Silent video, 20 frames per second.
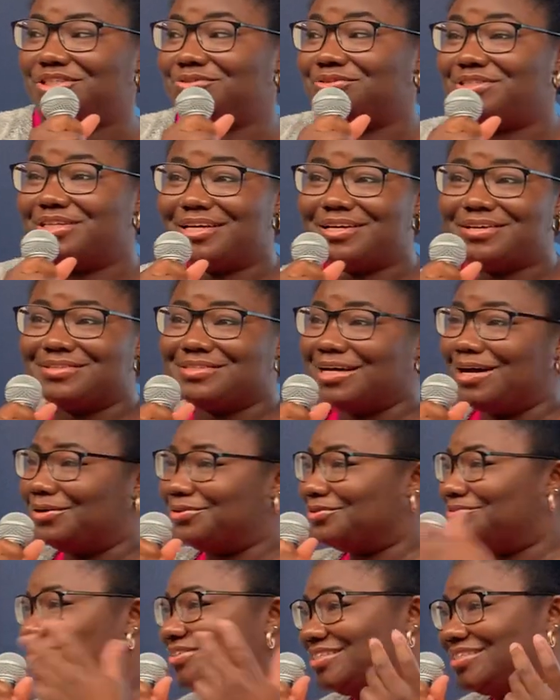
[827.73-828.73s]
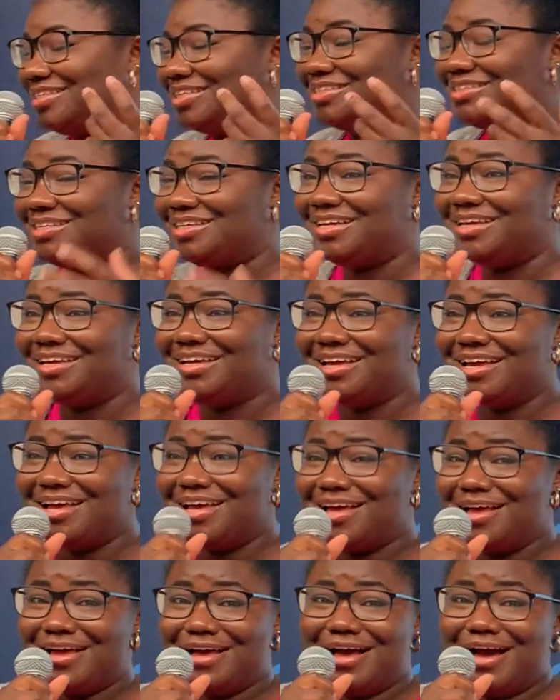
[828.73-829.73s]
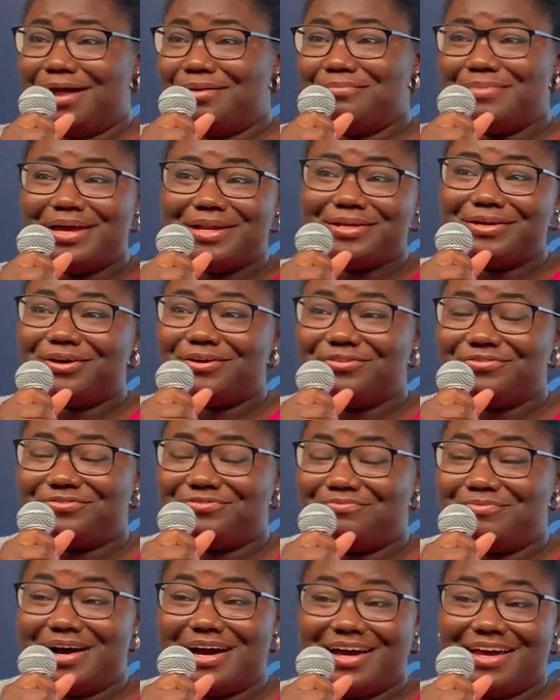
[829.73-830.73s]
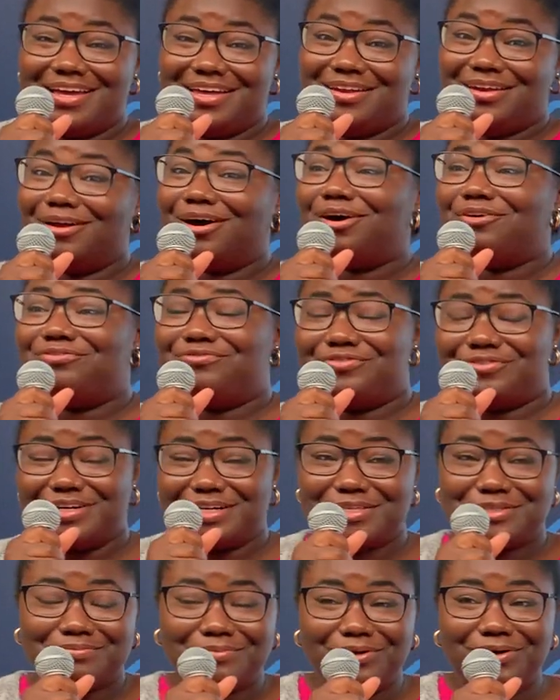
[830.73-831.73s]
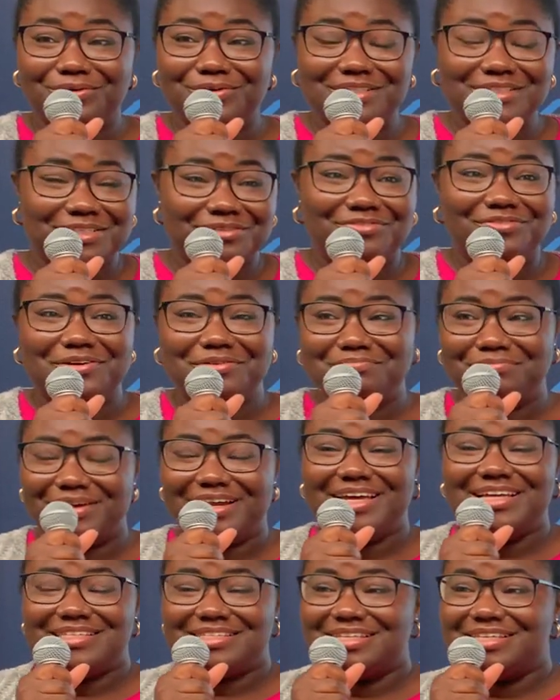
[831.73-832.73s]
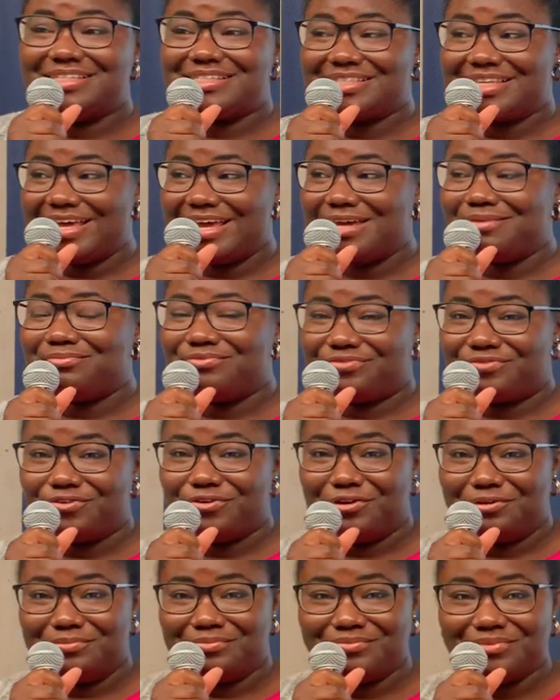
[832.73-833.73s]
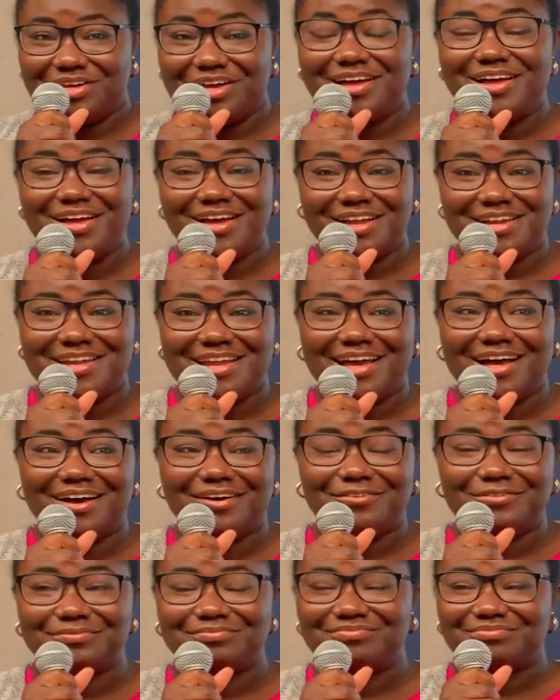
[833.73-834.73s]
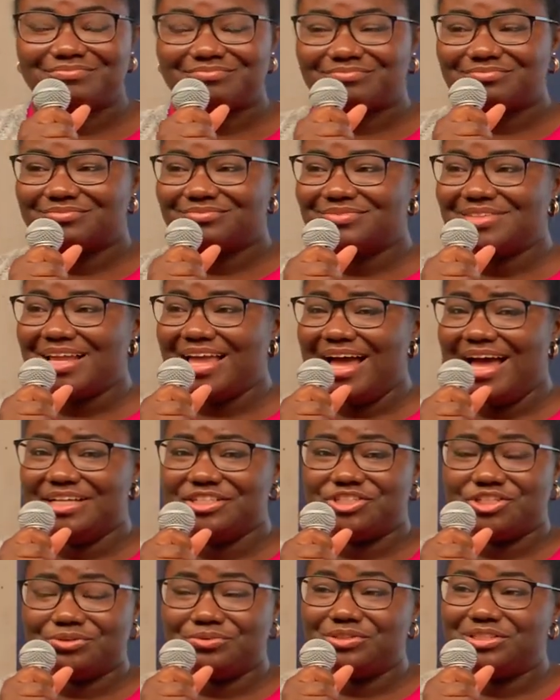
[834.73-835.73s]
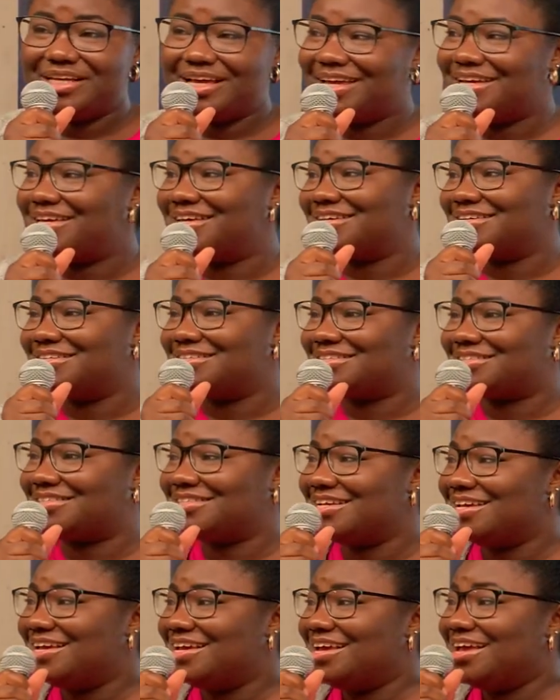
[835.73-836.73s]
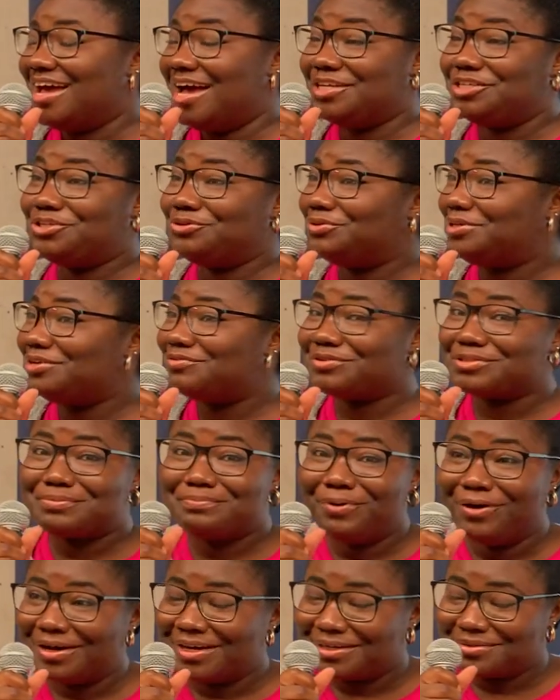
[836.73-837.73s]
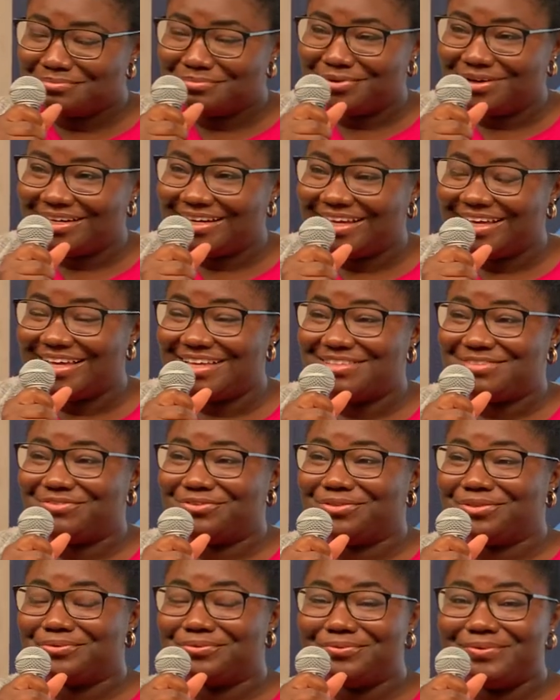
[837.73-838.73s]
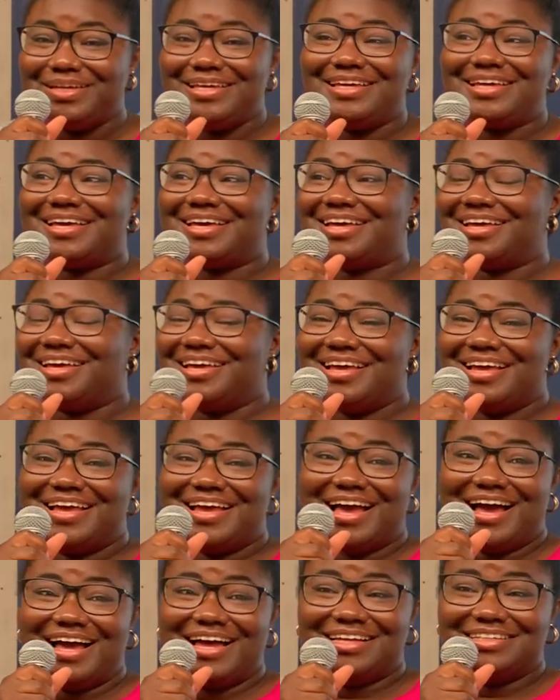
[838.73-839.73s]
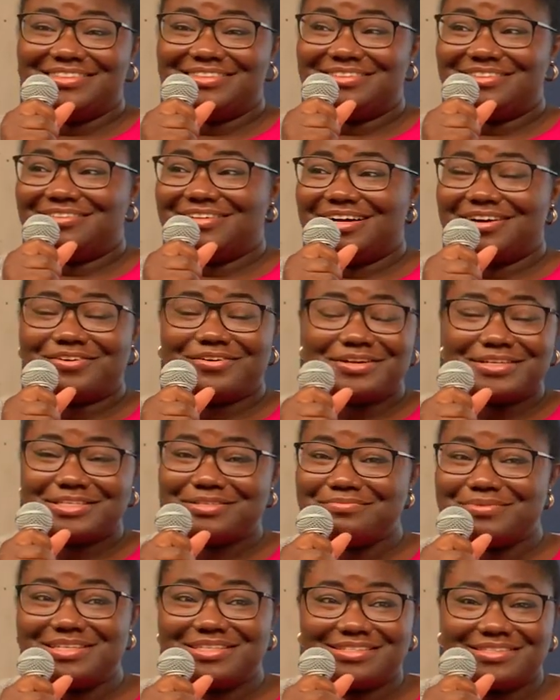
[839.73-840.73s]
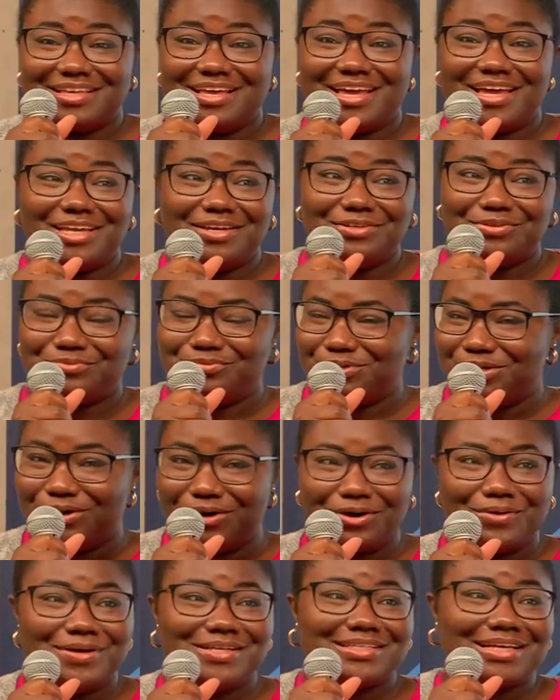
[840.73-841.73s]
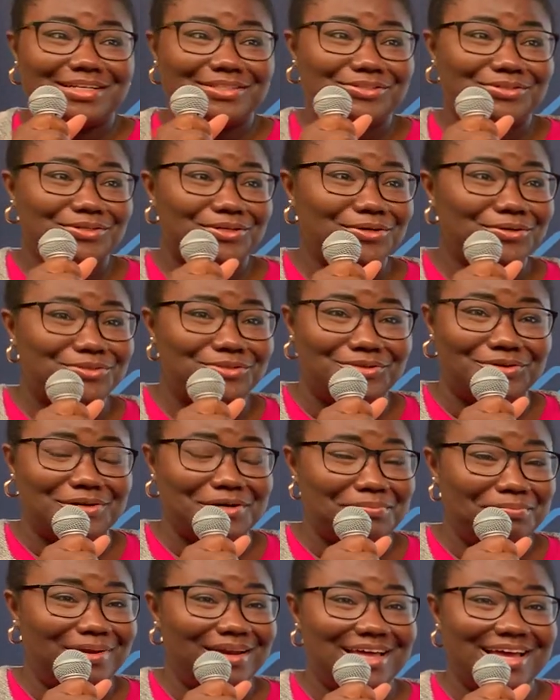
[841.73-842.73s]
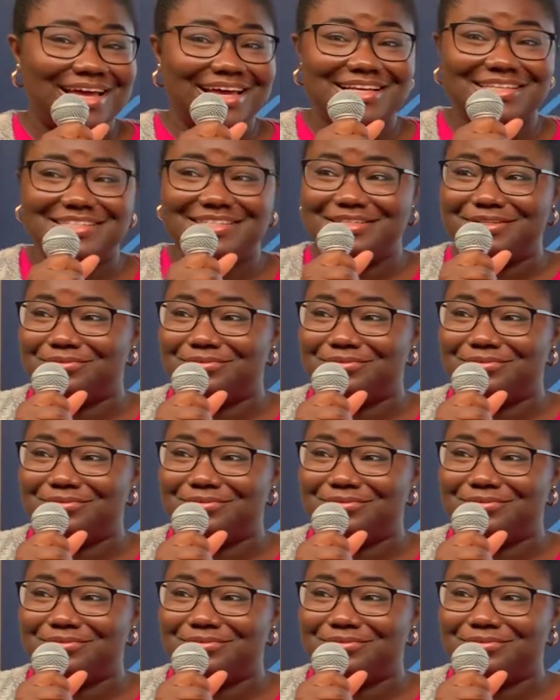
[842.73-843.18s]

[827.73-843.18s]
She would take us out of the city. And many of my love for exploring different places came from her now. And she would take us, and she would give us pocket money for the week. And Christmas Day, we always had to go to her place.